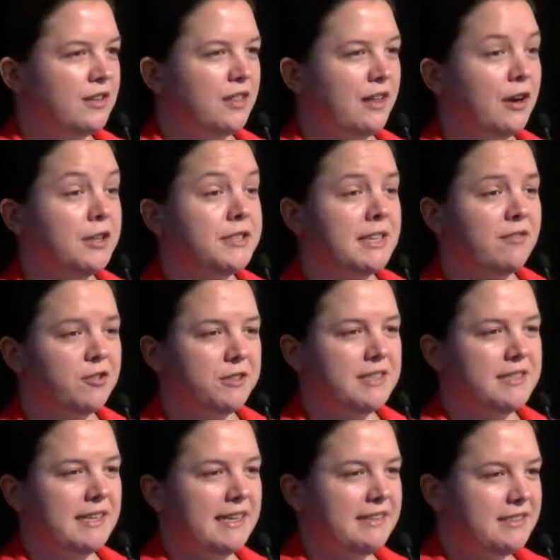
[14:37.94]
There are several
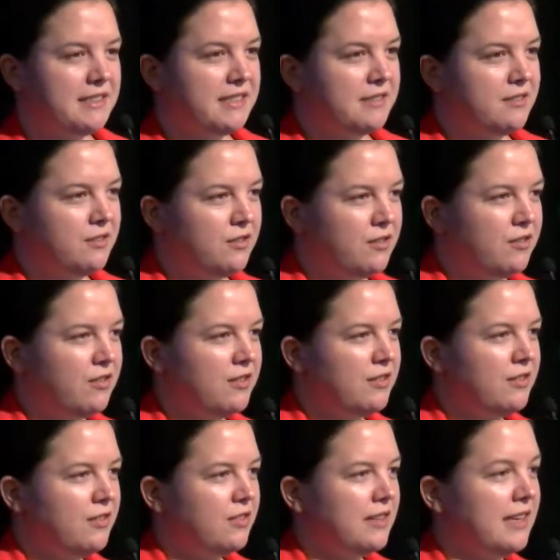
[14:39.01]
states
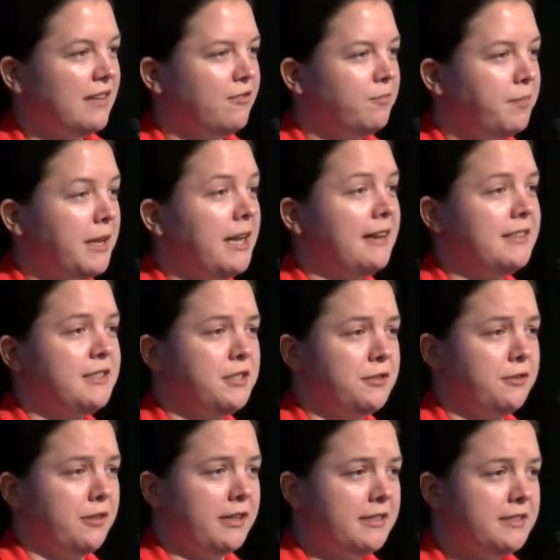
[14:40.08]
that have begun to
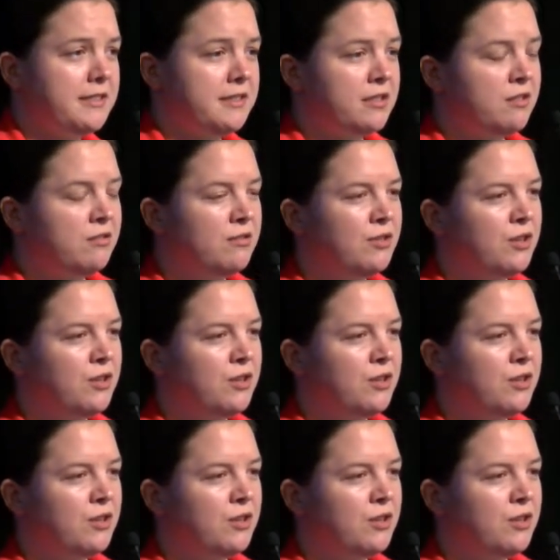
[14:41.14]
do this.